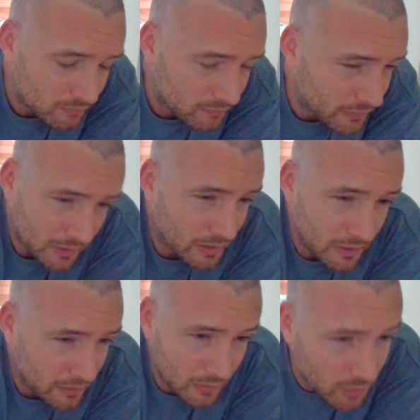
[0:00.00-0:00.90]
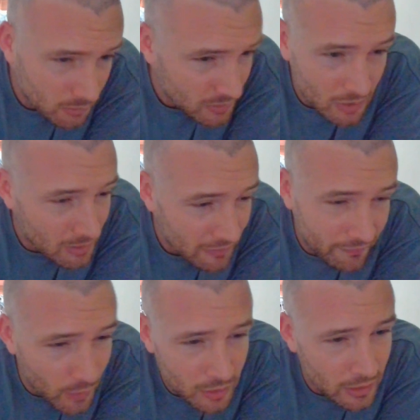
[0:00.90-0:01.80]
fucking, could have been Jiminy
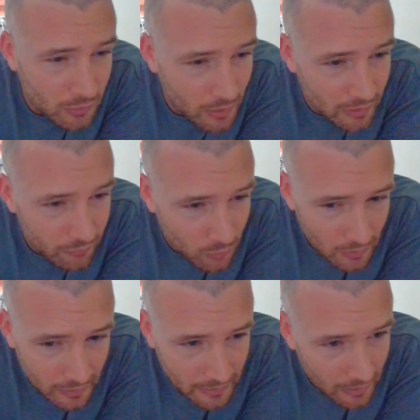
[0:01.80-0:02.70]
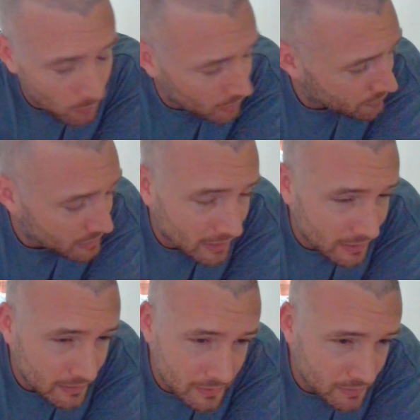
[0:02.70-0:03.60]
fucking Cricket for all I care. One of his
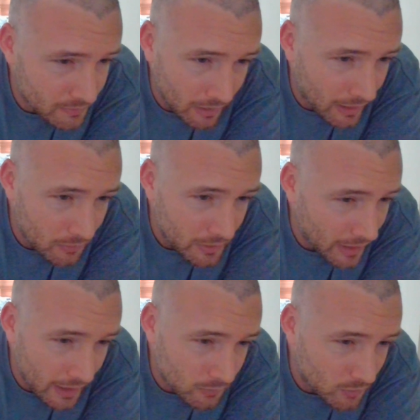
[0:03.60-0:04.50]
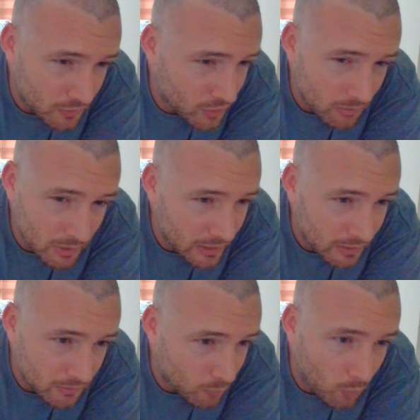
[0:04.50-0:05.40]
kids, Harry, Edward,
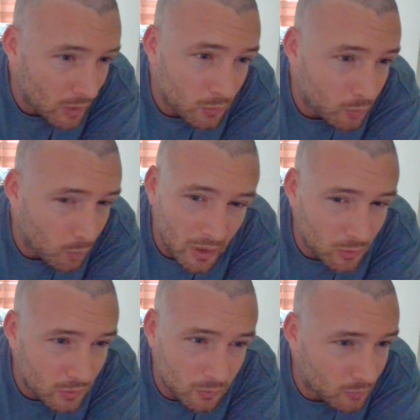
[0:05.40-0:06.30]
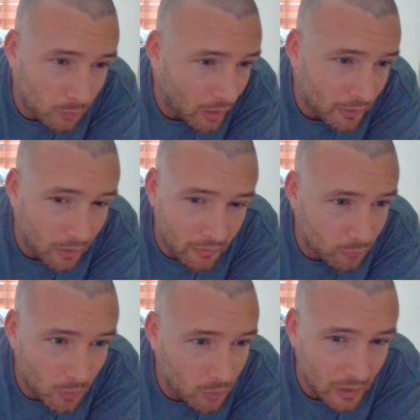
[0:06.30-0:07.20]
Jiminy, Will
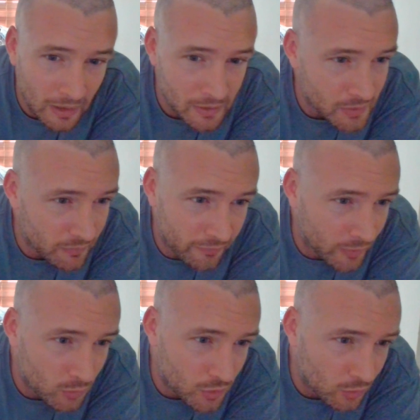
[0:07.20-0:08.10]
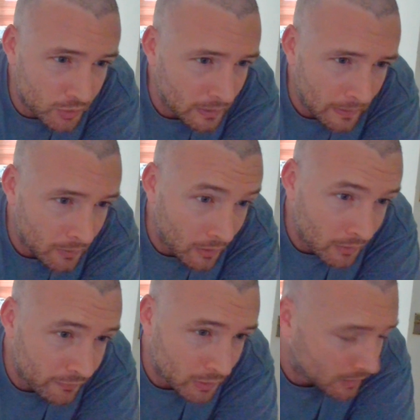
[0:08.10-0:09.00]
Glass, Phil Jordan, I
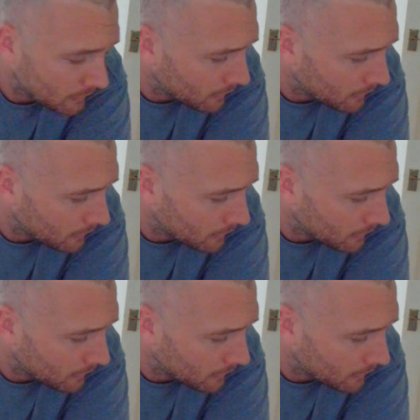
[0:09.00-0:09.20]
don't fucking